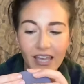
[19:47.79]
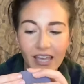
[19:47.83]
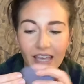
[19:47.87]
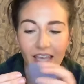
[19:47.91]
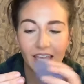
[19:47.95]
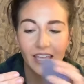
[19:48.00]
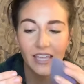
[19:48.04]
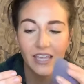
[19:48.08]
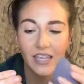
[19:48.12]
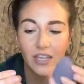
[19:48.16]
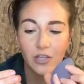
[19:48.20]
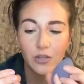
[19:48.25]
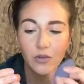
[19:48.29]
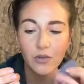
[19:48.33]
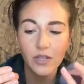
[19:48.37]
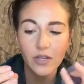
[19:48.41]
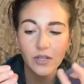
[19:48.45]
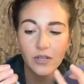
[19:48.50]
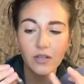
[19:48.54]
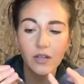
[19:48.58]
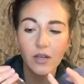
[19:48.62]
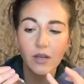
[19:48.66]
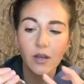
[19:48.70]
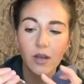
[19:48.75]
And you
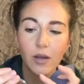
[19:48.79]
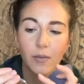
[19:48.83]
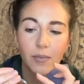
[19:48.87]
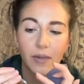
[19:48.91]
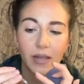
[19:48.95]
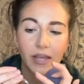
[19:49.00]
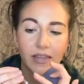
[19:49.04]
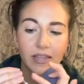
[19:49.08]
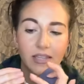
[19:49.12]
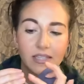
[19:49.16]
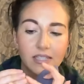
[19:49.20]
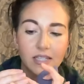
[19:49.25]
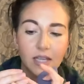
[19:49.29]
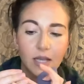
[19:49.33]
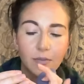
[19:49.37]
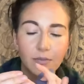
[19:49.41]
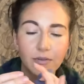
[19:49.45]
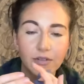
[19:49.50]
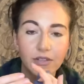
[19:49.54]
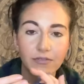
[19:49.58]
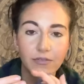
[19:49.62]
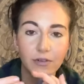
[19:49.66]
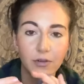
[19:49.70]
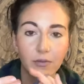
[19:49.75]
can apply this a
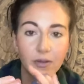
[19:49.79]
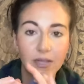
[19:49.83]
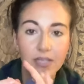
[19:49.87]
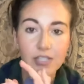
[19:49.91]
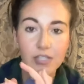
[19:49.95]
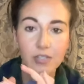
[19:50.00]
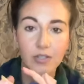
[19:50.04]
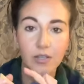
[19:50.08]
couple different ways.